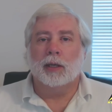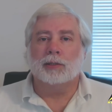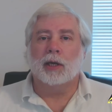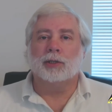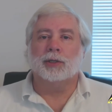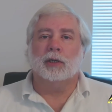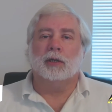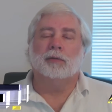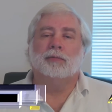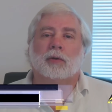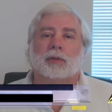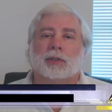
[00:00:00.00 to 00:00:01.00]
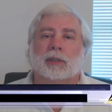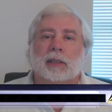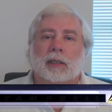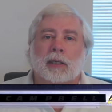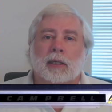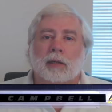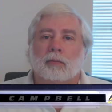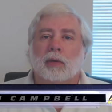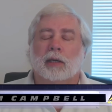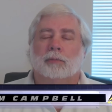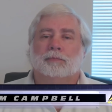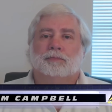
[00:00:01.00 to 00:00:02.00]
Thanks, Ashley, and hi, folks.
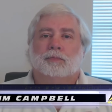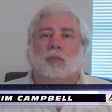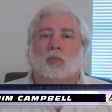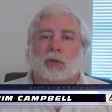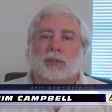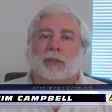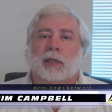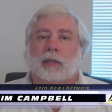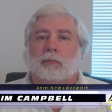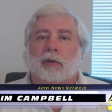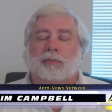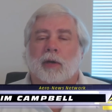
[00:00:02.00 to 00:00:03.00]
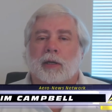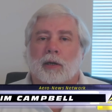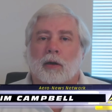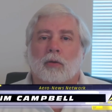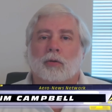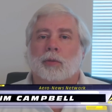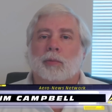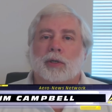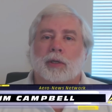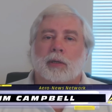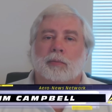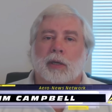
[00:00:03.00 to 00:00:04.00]
Well, once again, we find our own
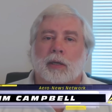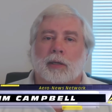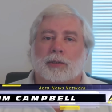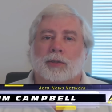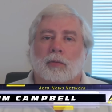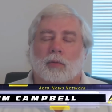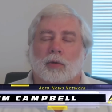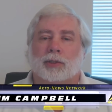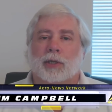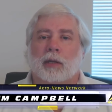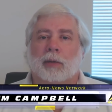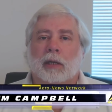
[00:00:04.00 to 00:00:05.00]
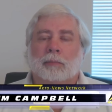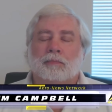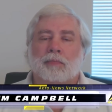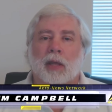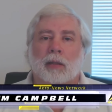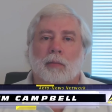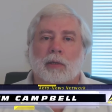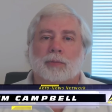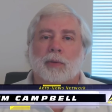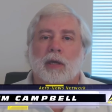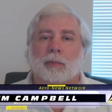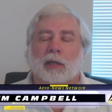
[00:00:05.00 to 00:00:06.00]
community being its own worst enemy. And let me
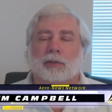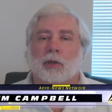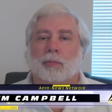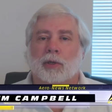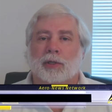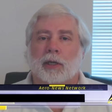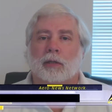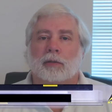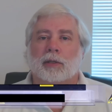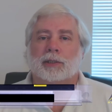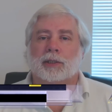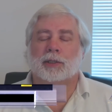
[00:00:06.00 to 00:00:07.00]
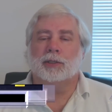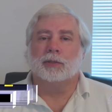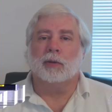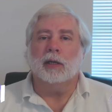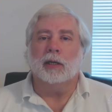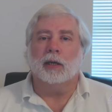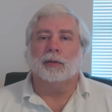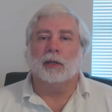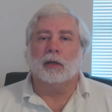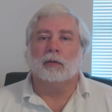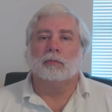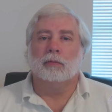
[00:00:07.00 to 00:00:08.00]
speak about two particular instances right now
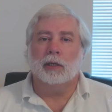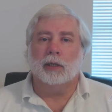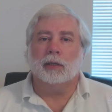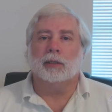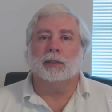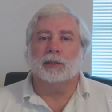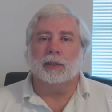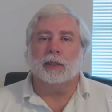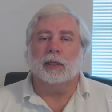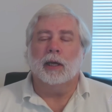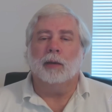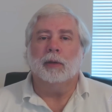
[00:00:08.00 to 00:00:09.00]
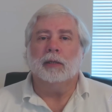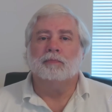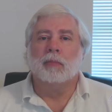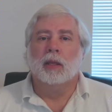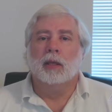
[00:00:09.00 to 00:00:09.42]
that are really sticking at me.